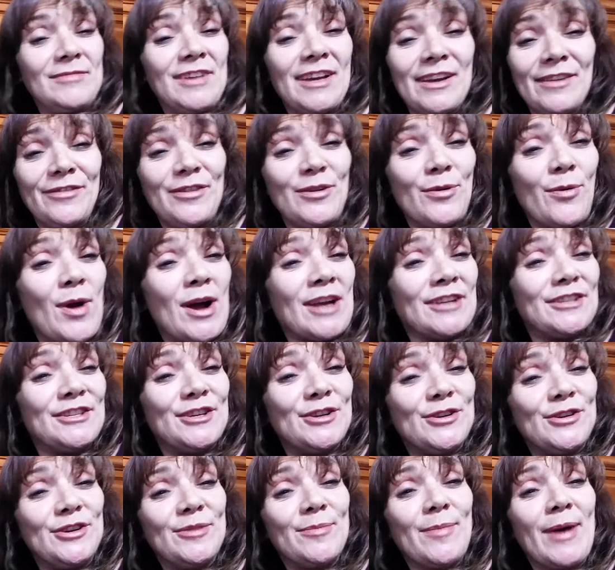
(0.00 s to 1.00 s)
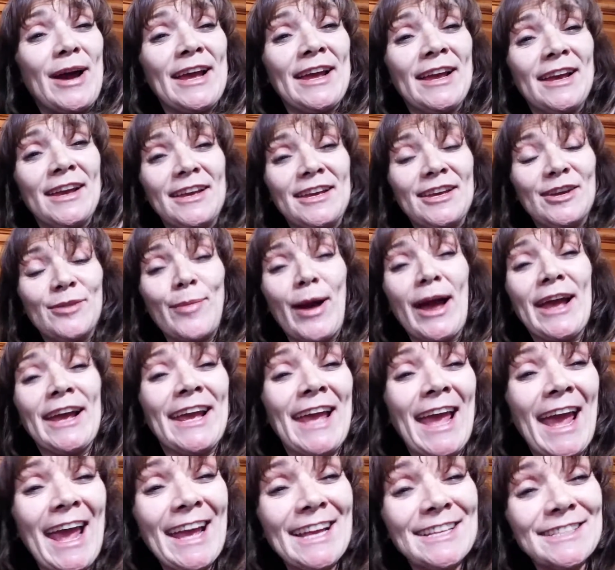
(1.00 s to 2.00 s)
if you want to, you might you might
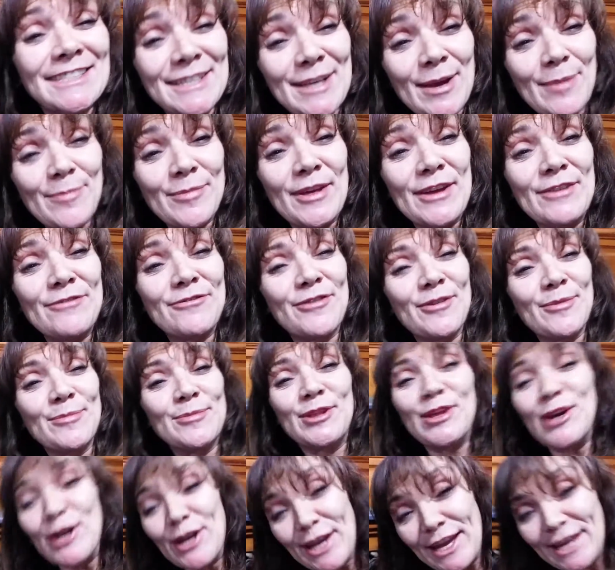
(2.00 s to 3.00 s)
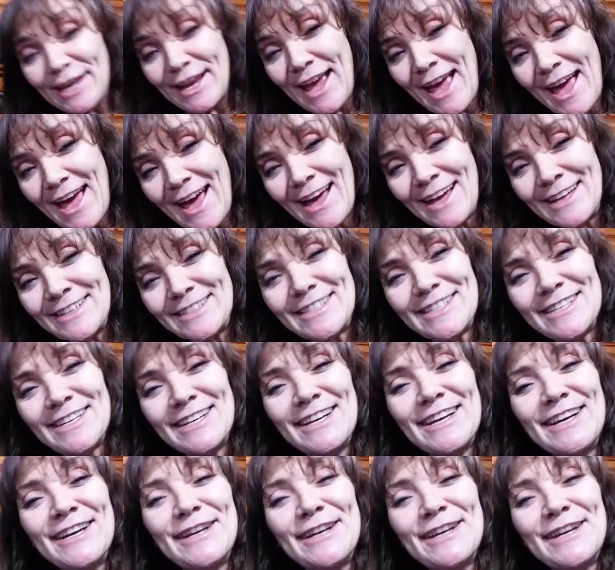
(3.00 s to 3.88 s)
gain something from looking at